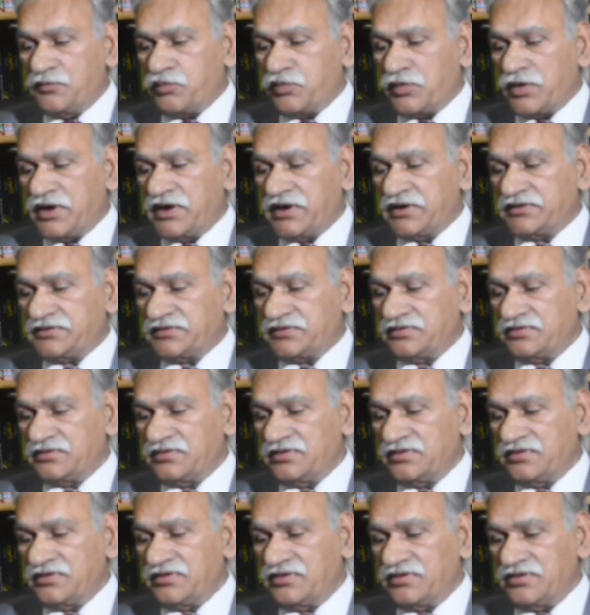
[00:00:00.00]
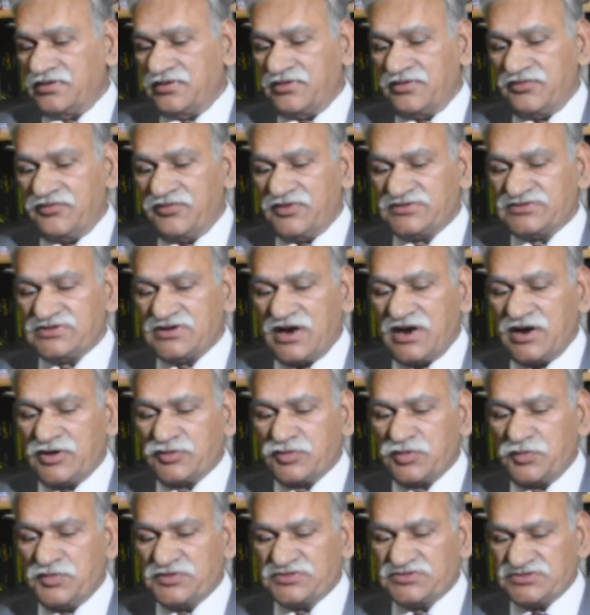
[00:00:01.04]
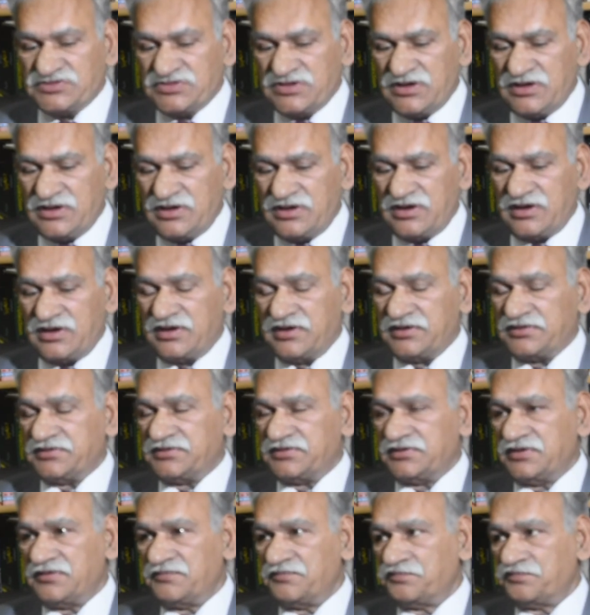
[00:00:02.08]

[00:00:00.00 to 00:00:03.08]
point which are to be seen in it,